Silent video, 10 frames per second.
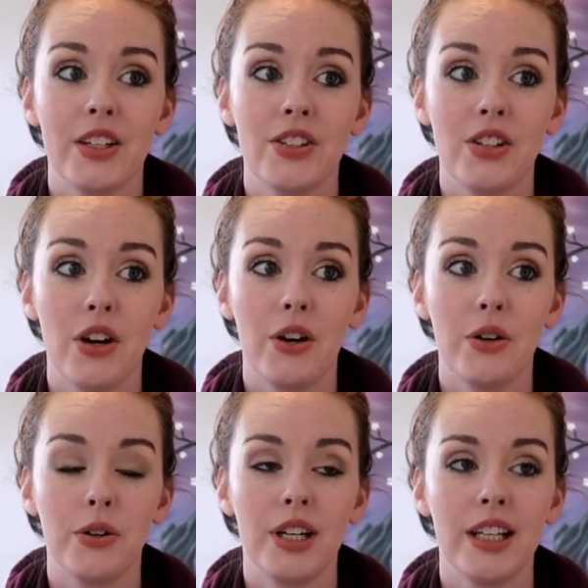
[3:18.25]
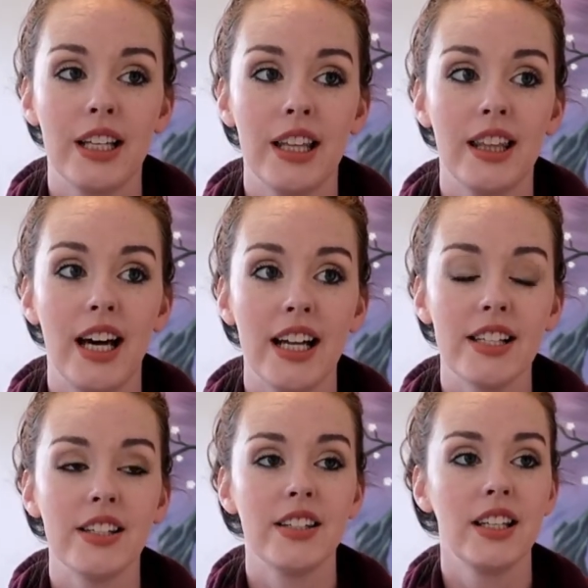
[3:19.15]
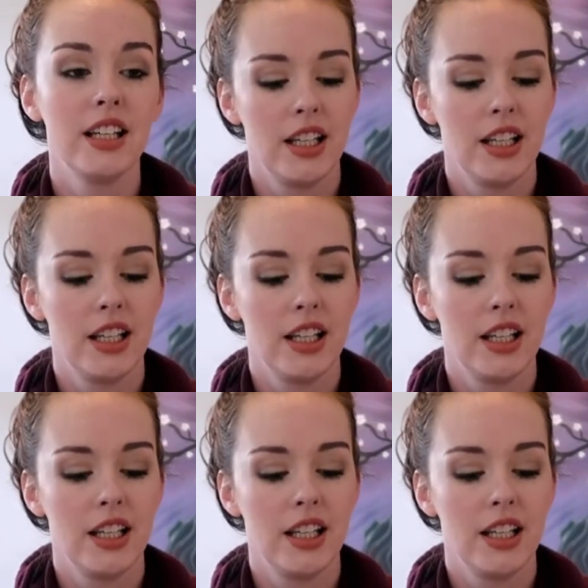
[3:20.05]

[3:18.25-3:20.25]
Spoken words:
So that's